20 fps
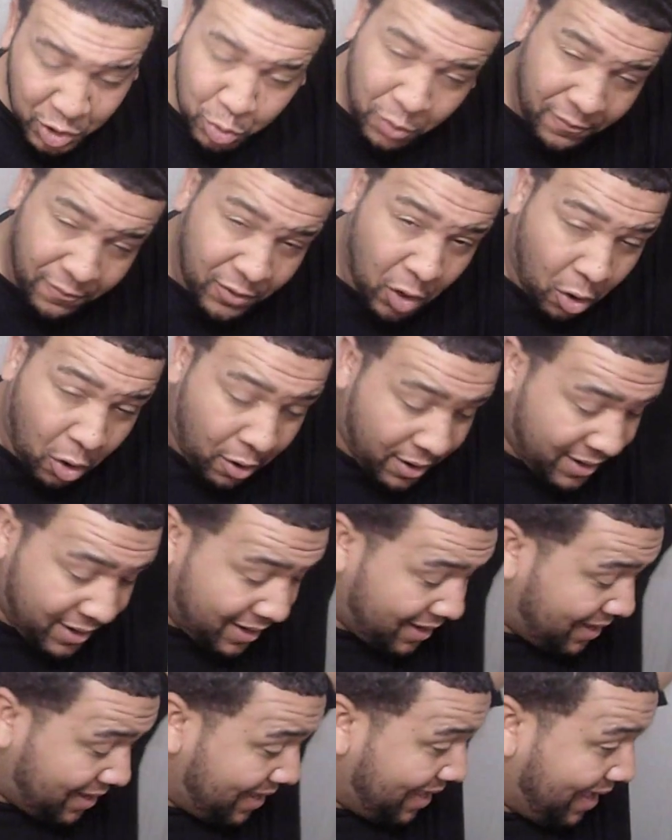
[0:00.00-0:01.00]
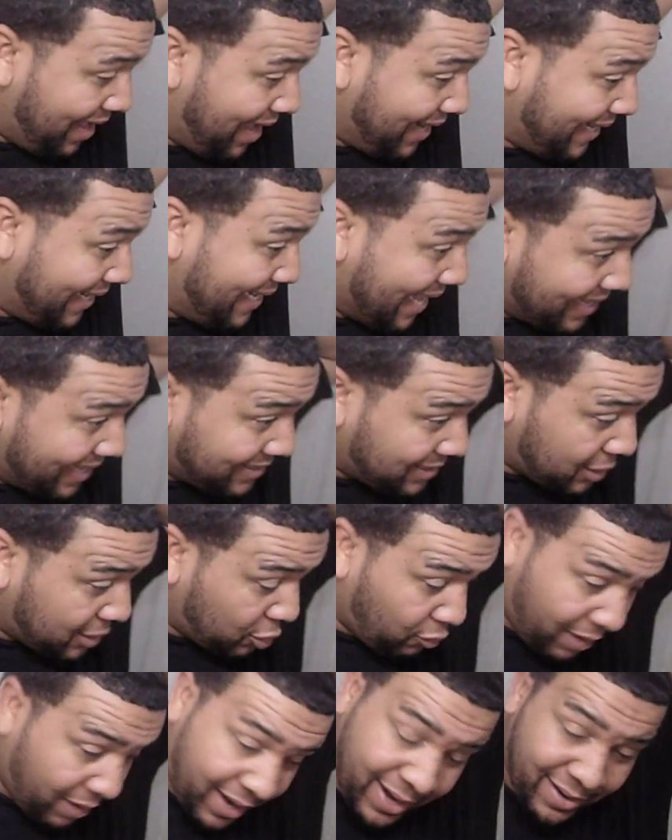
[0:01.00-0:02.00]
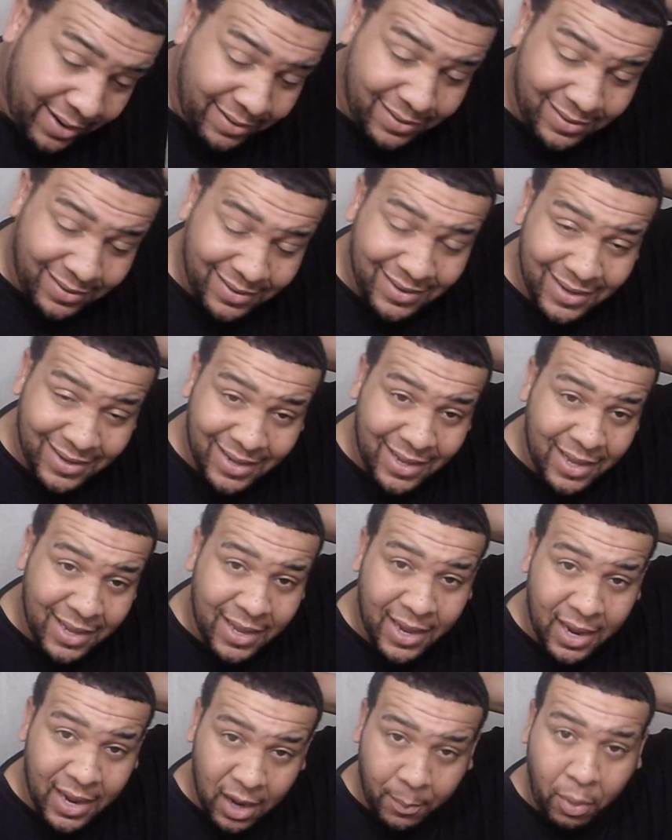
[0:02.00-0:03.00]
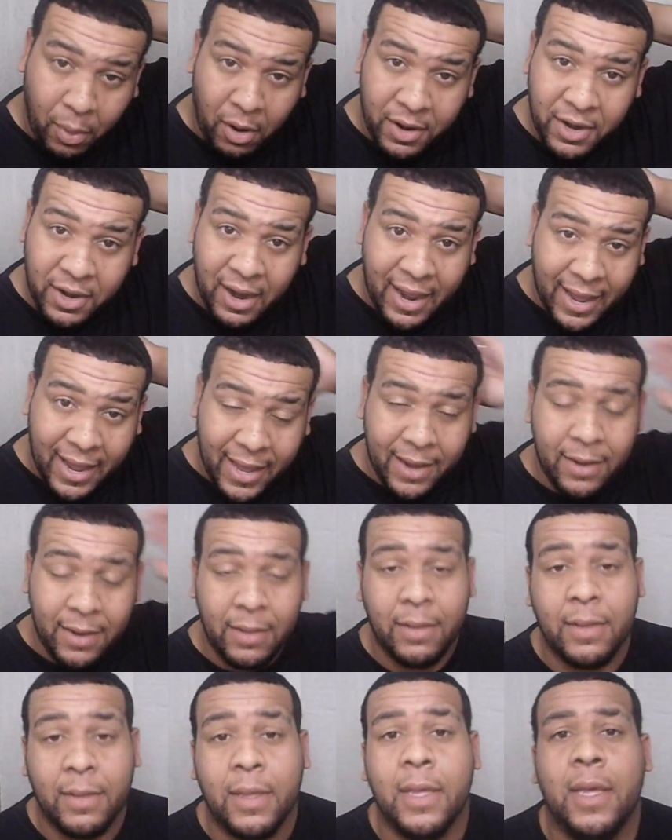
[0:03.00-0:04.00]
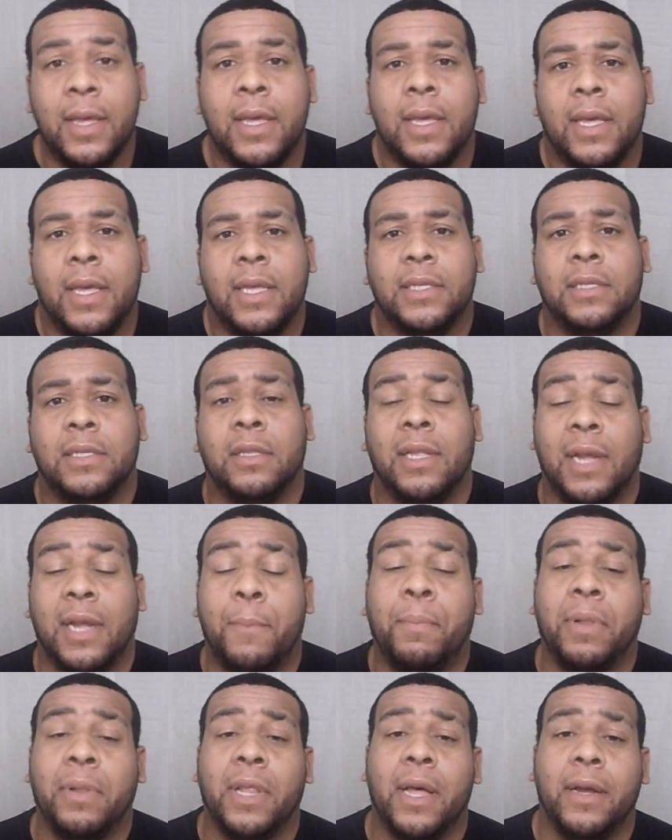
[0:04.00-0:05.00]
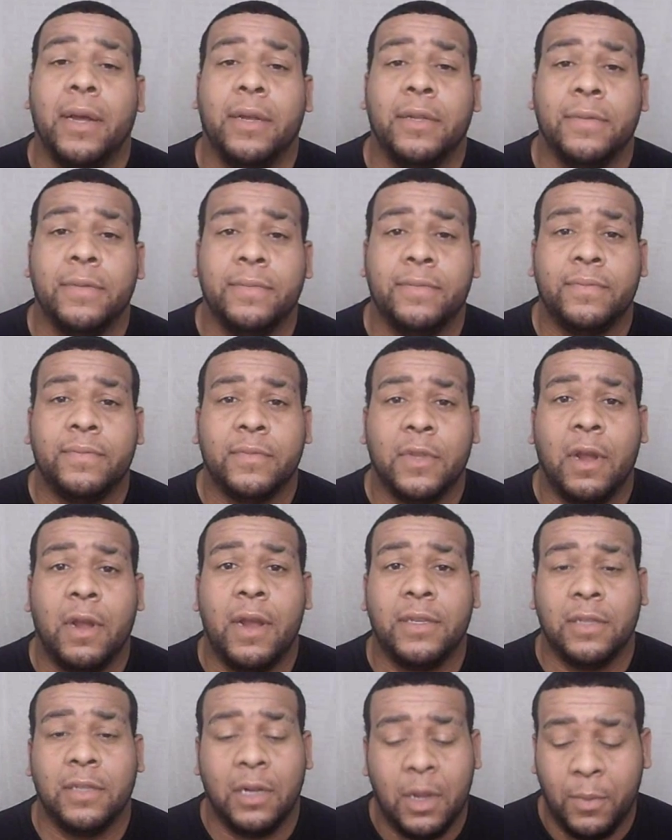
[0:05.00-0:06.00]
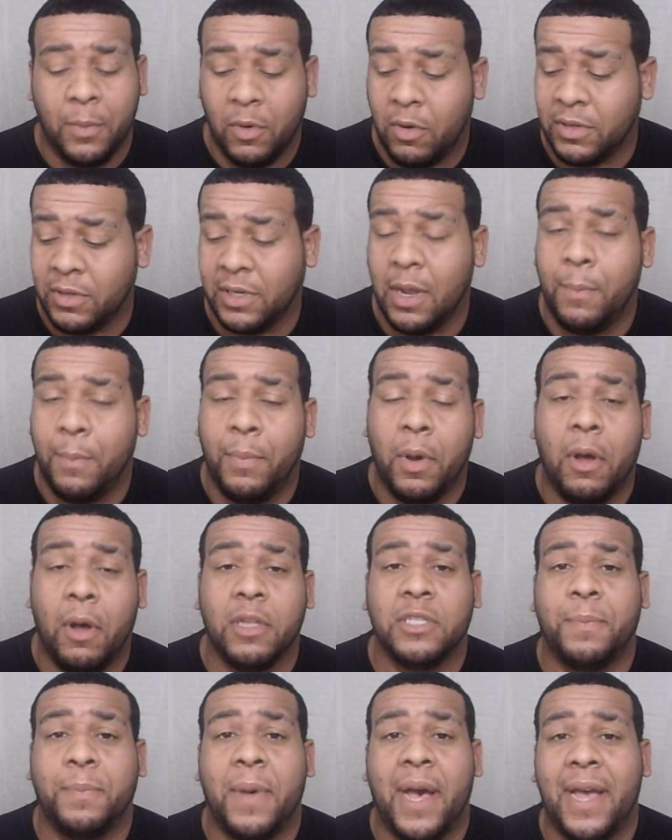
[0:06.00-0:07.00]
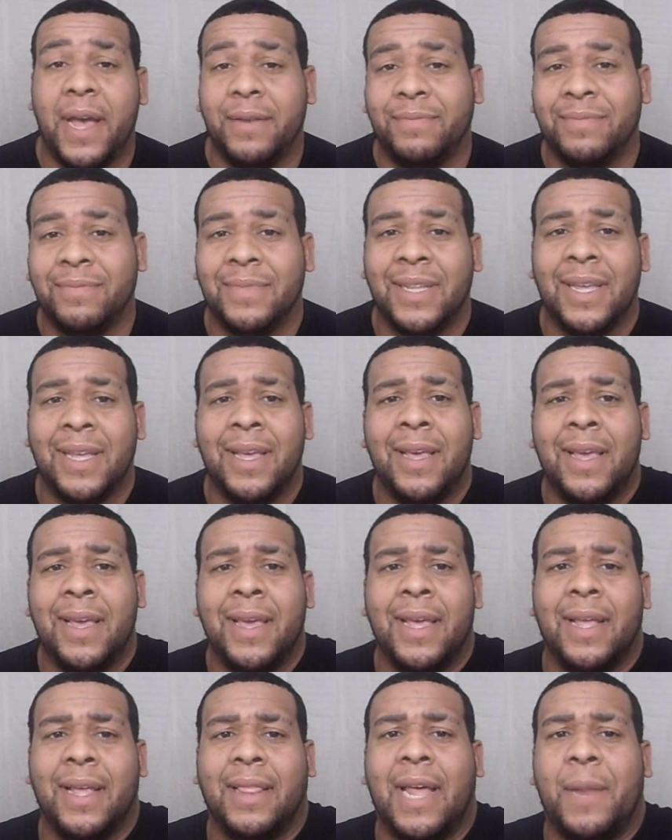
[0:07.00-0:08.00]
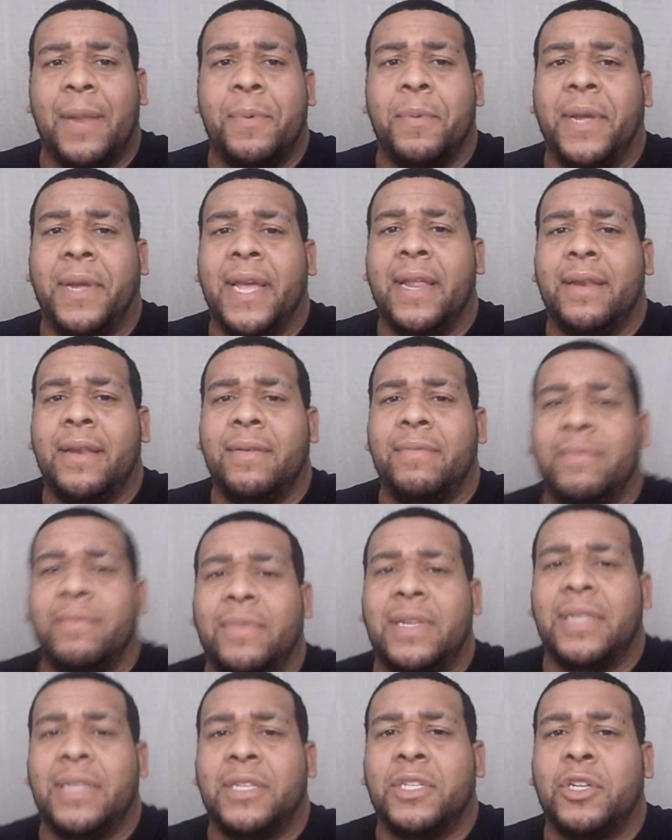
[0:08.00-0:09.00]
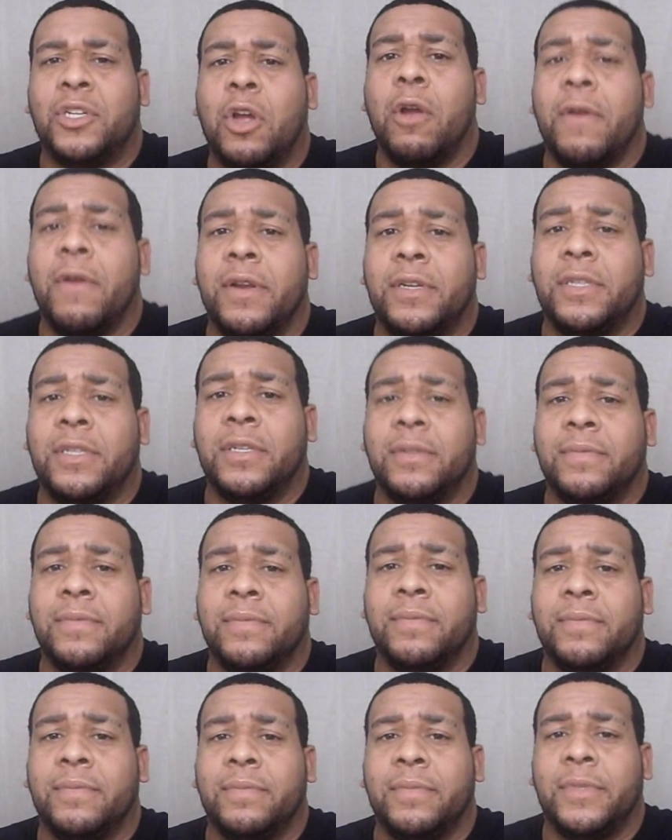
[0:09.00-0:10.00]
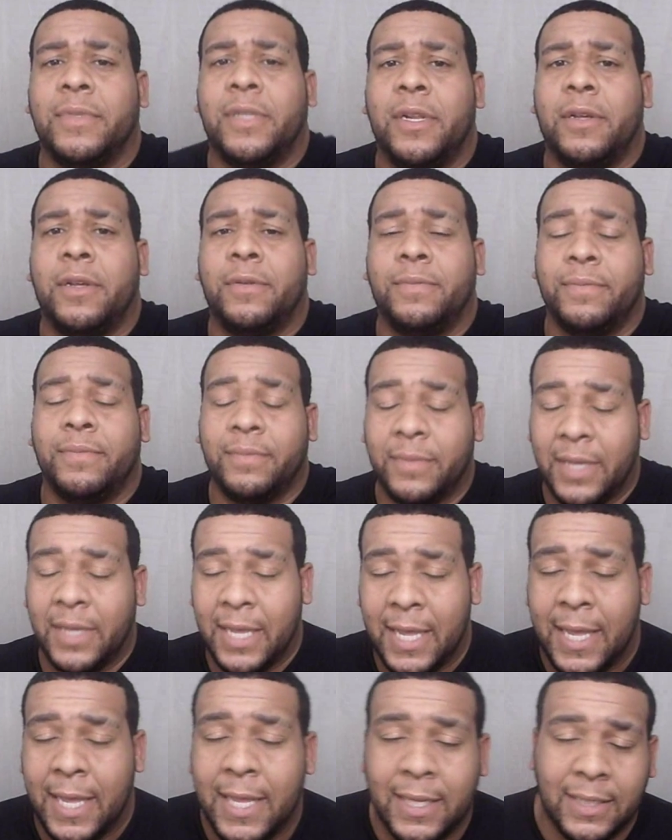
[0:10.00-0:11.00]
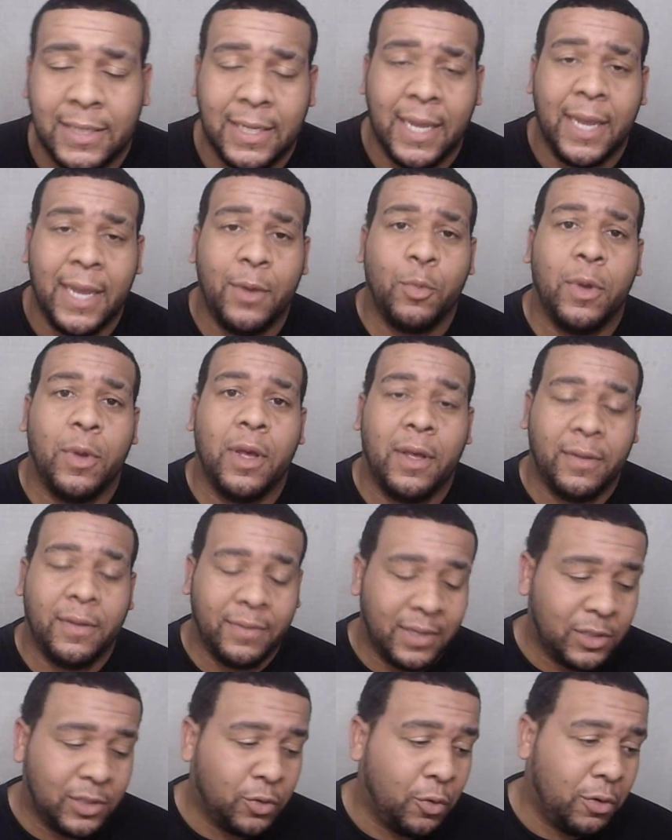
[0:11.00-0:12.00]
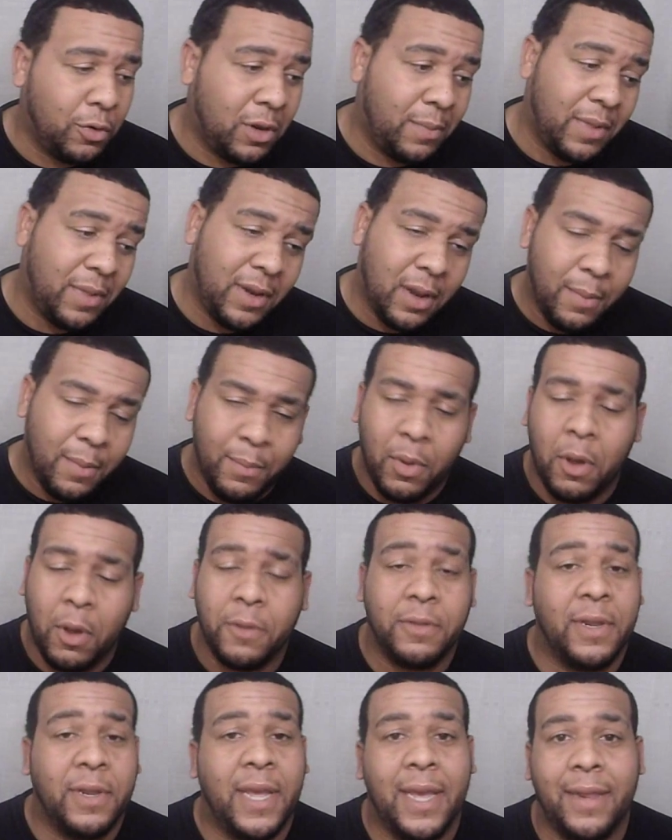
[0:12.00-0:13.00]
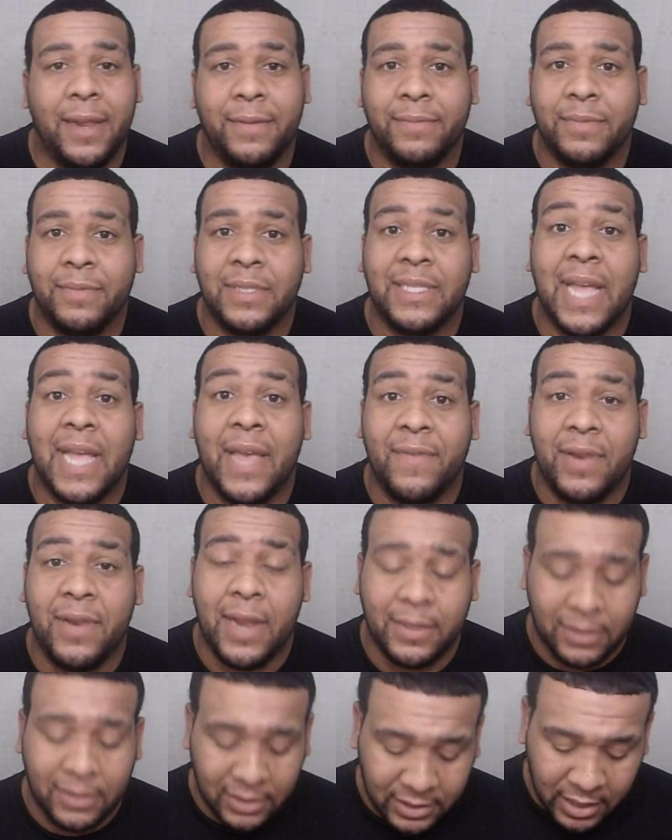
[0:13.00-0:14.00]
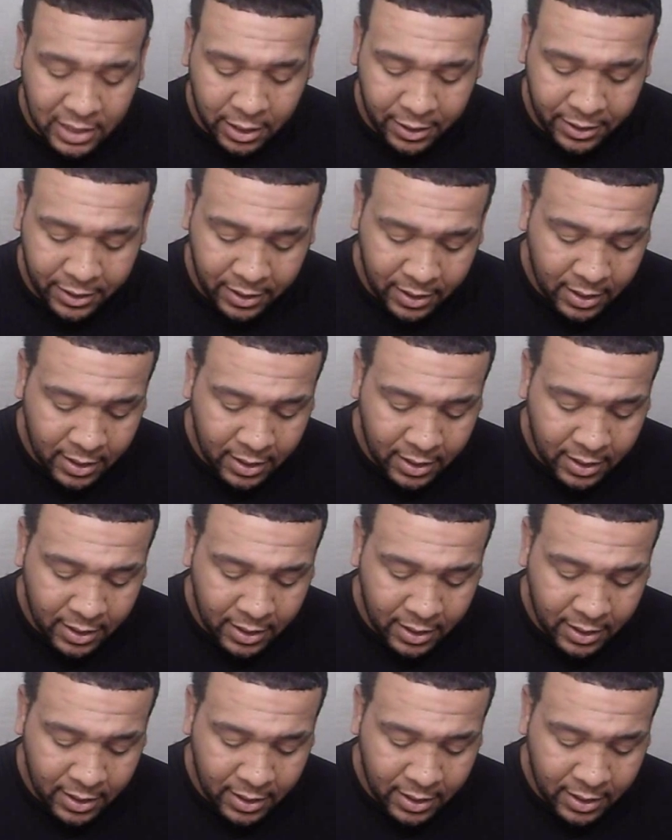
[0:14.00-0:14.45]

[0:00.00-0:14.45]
you have gone against the grain in a part of your head, it's like a plug. Alright, so it come across like a bald spot. A lot of people get discouraged, you know, saying, well, I screwed up in that bald head. It's not even necessary.